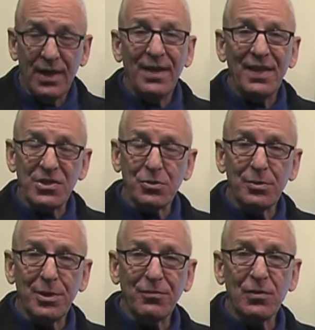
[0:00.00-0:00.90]
that's going to
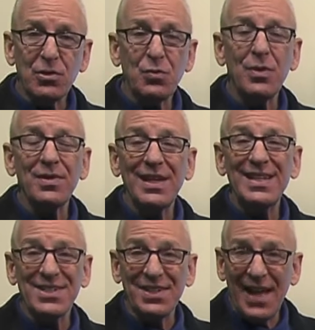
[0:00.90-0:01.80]
be the first one that
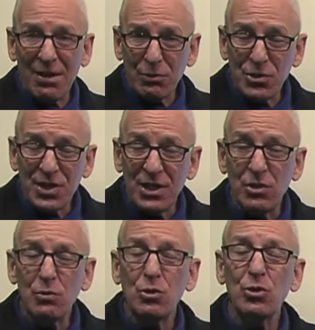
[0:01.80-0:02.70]
is announced.
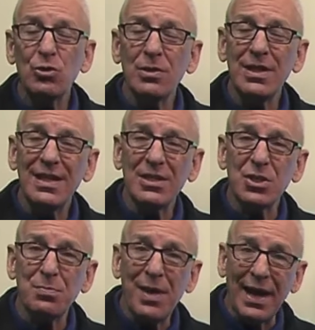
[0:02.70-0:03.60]
You should
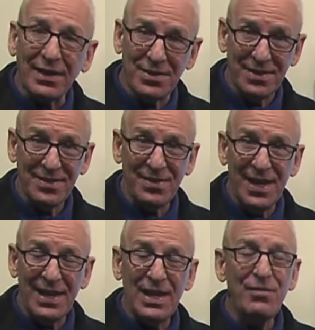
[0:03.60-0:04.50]
expect
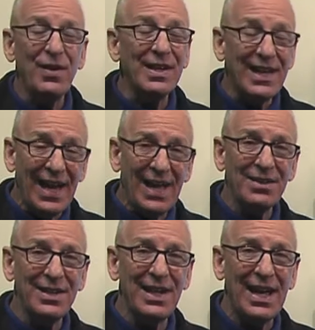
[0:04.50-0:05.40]
that if a
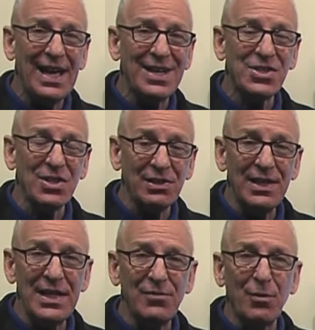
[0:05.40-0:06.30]
candidate has a
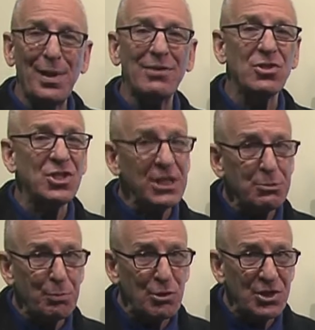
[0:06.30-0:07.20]
lead of about
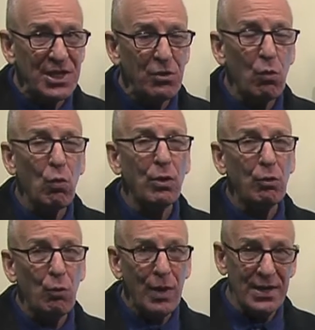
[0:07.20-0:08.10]
6% or
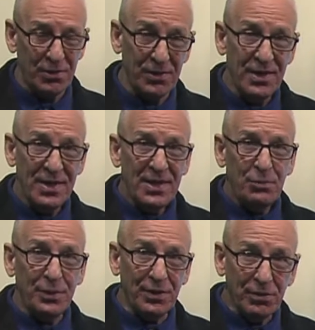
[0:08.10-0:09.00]
greater,
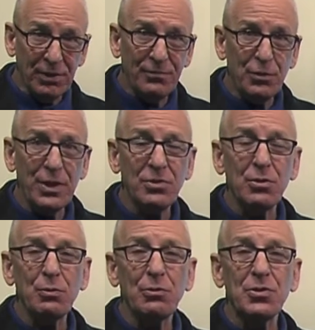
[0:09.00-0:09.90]
when the early voting
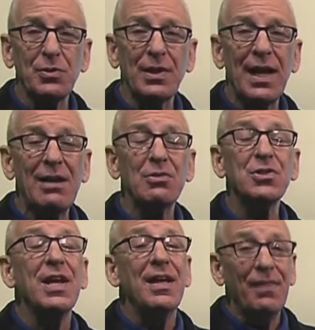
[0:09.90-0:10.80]
totals are announced,
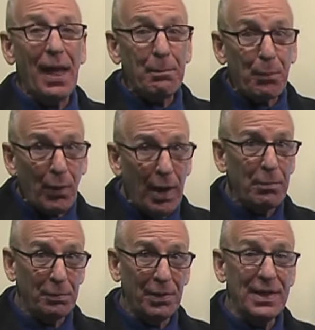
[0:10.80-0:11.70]
that
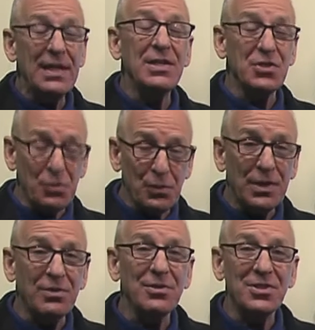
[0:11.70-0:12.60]
probably is going
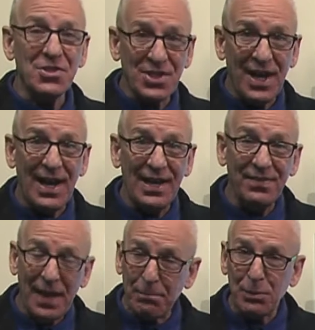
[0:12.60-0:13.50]
to decide
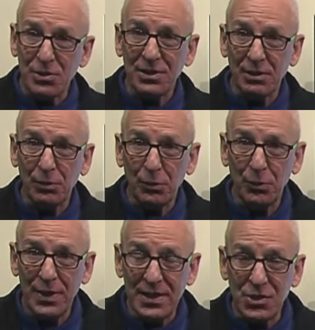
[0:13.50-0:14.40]
that particular
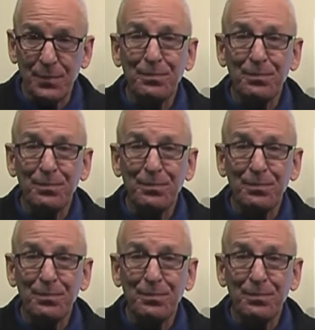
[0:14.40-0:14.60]
race.